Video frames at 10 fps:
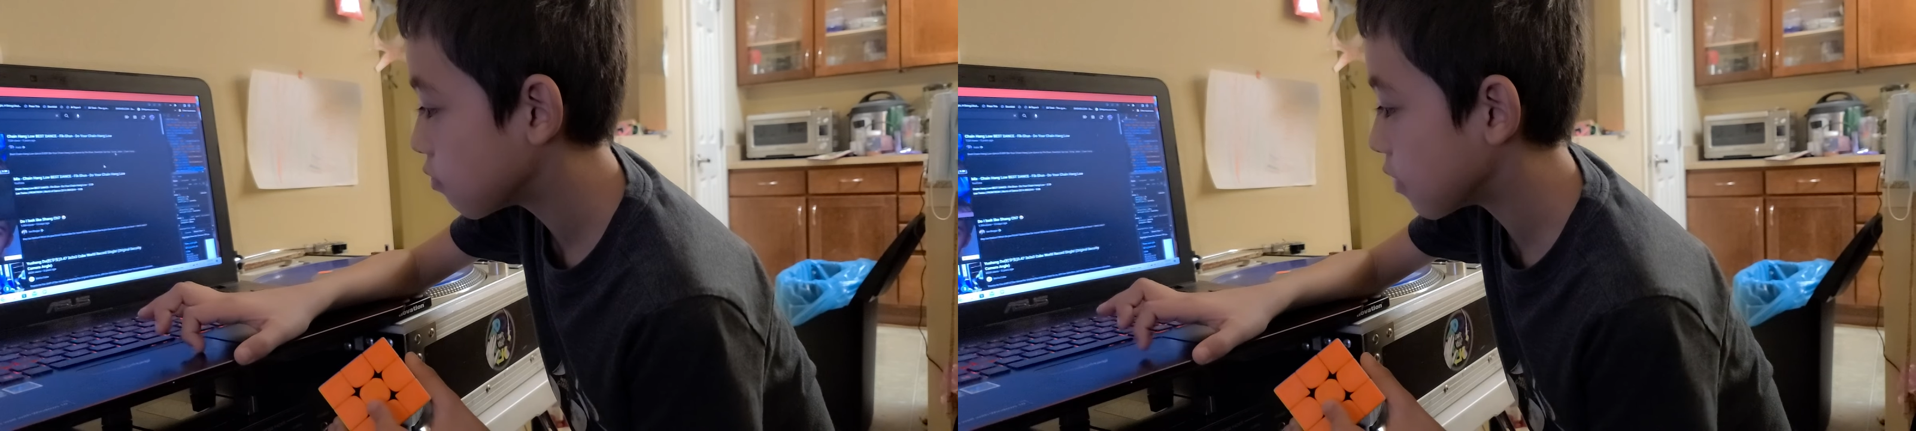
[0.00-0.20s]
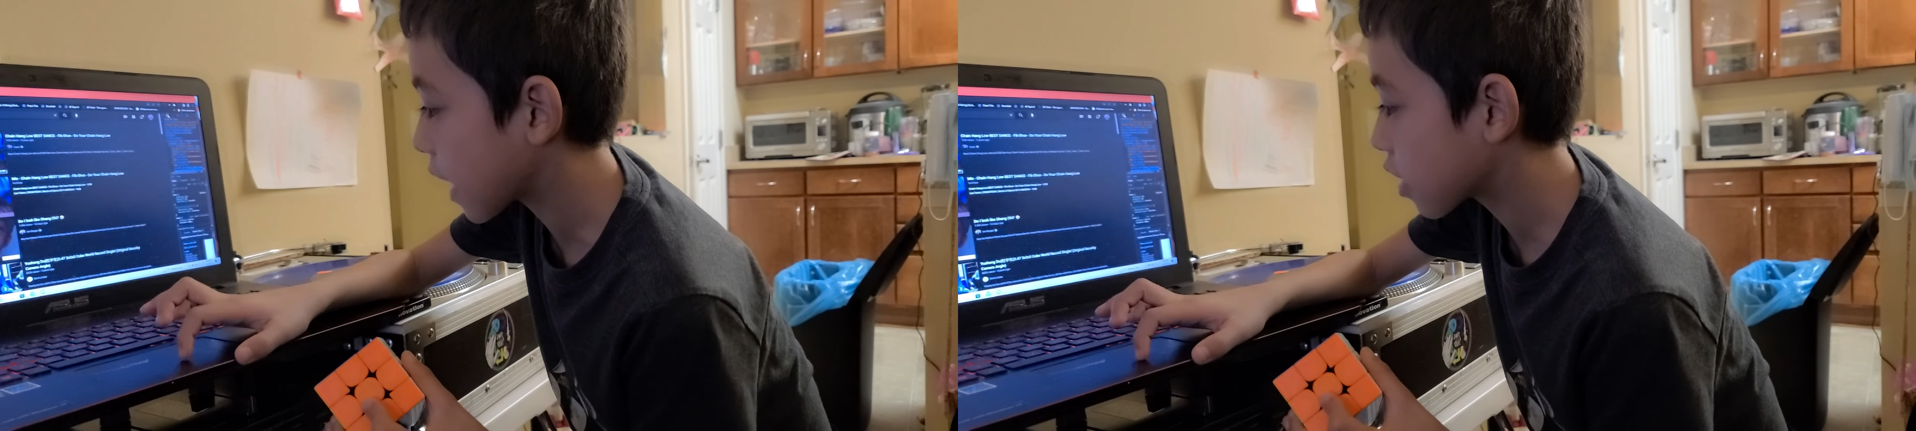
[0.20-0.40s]

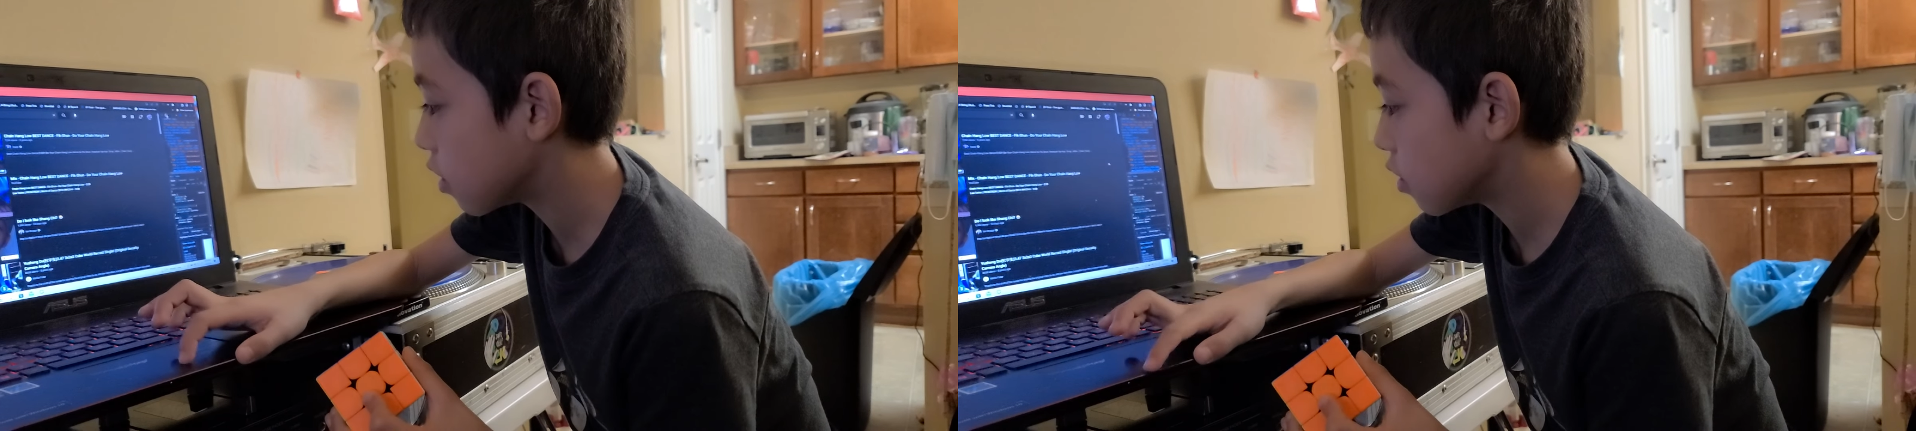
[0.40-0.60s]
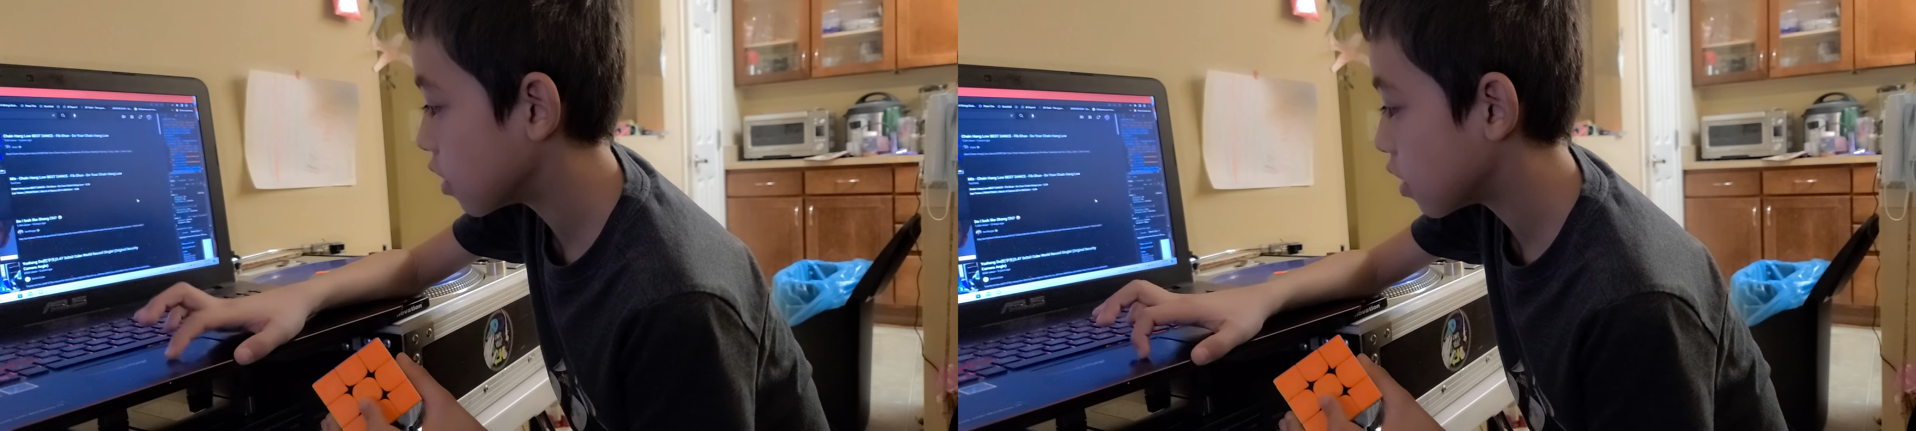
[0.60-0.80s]

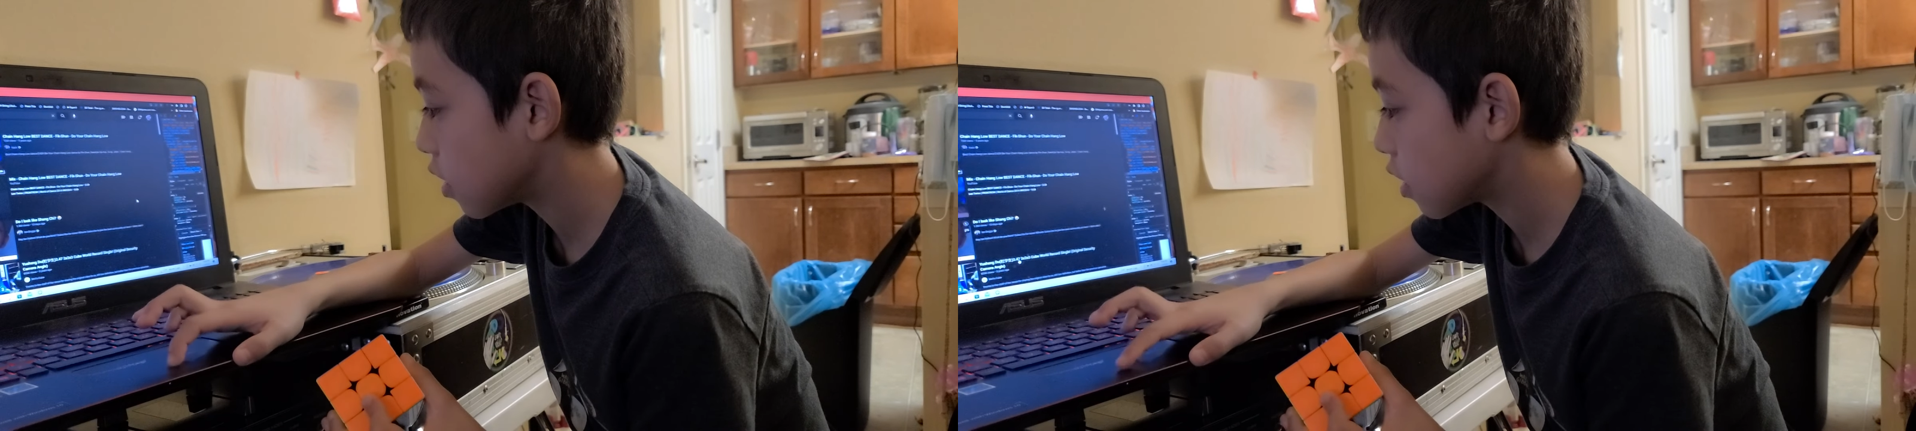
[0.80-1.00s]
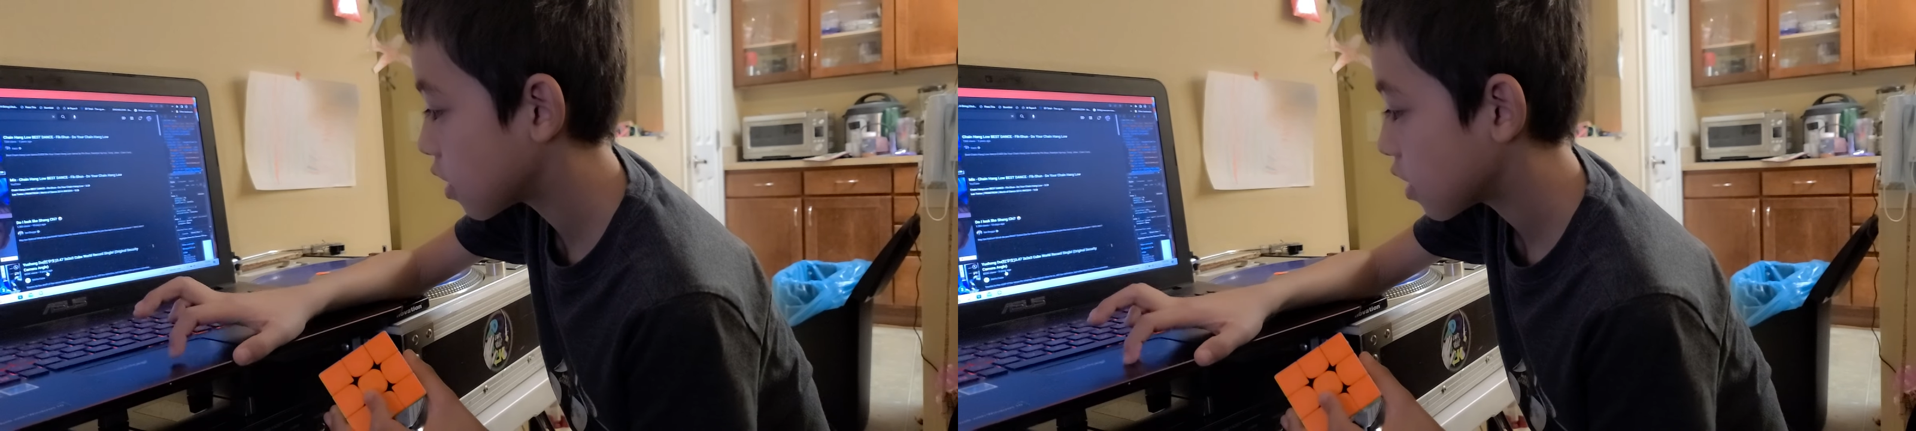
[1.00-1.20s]
Record.
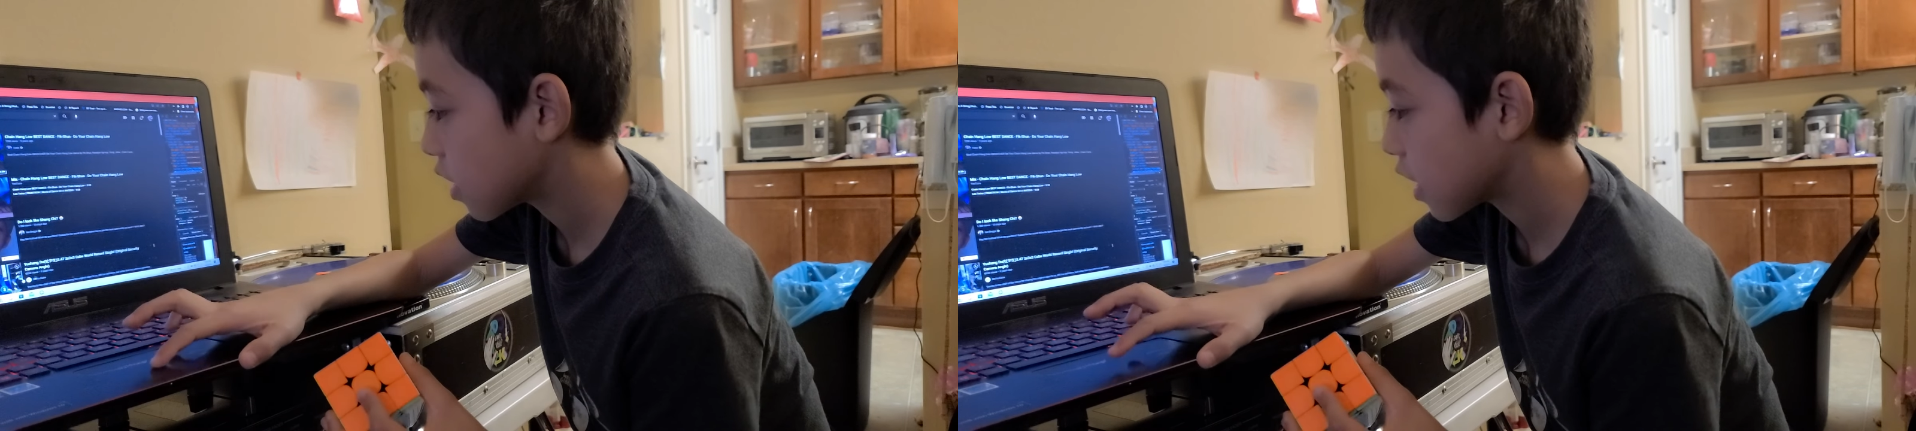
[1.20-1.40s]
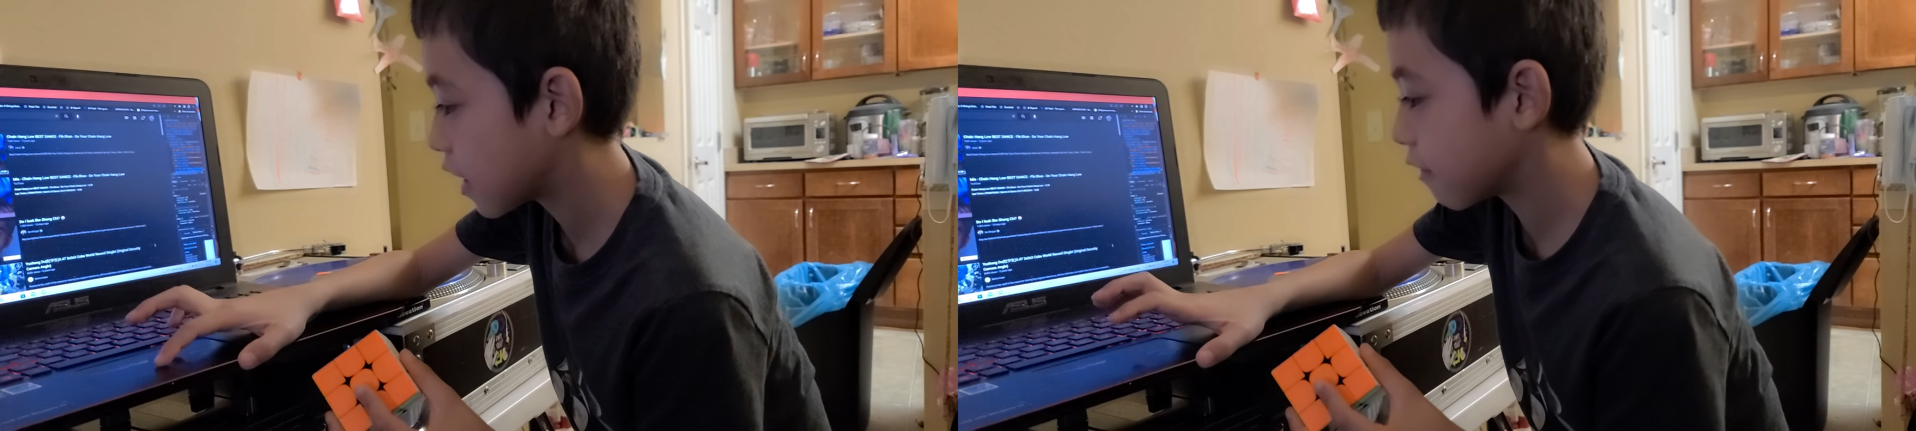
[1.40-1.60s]

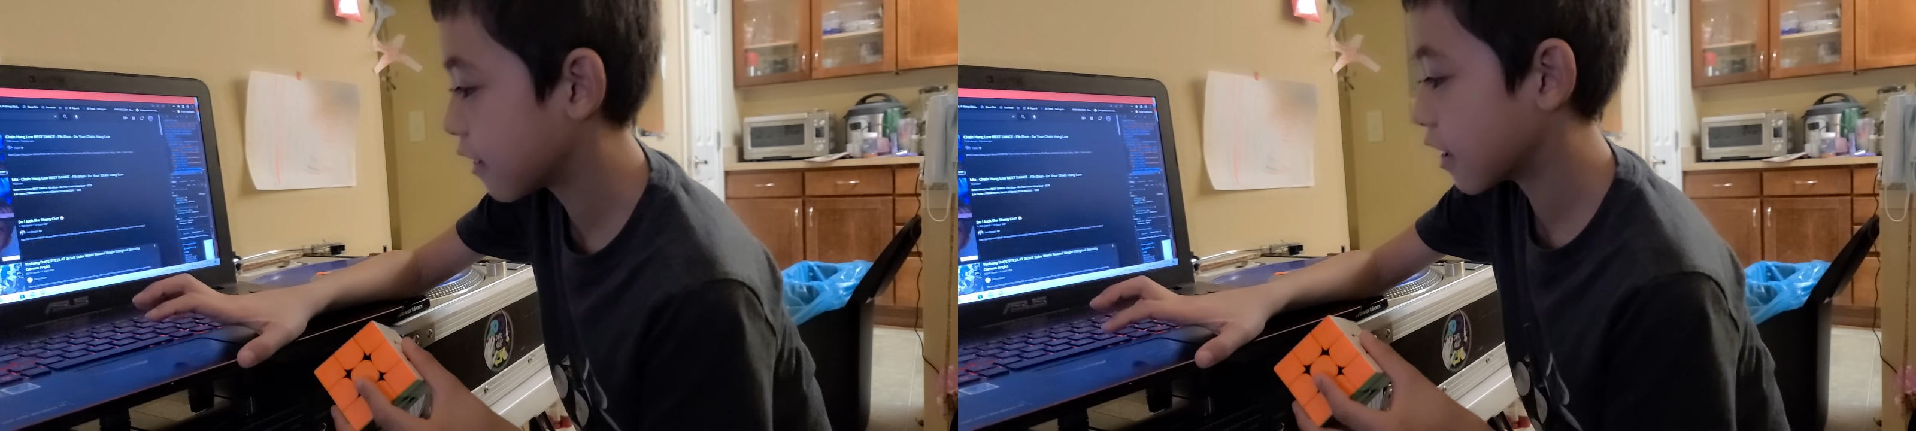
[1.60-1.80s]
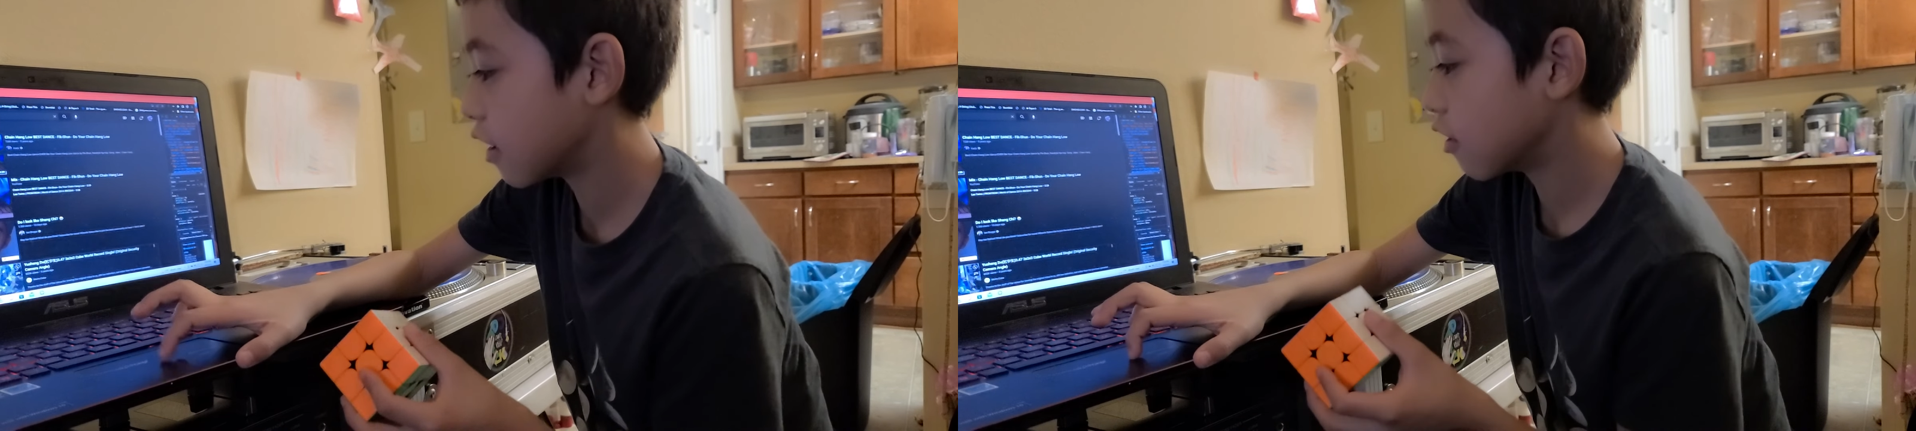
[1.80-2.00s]
Here
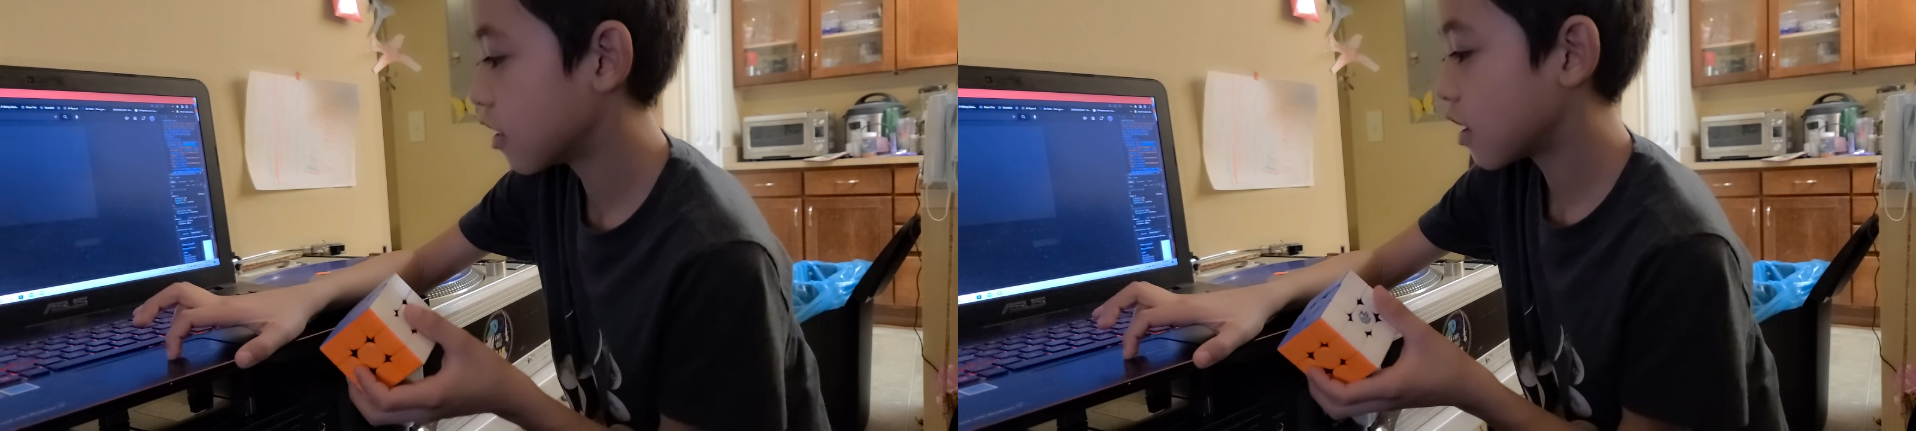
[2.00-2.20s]
we go.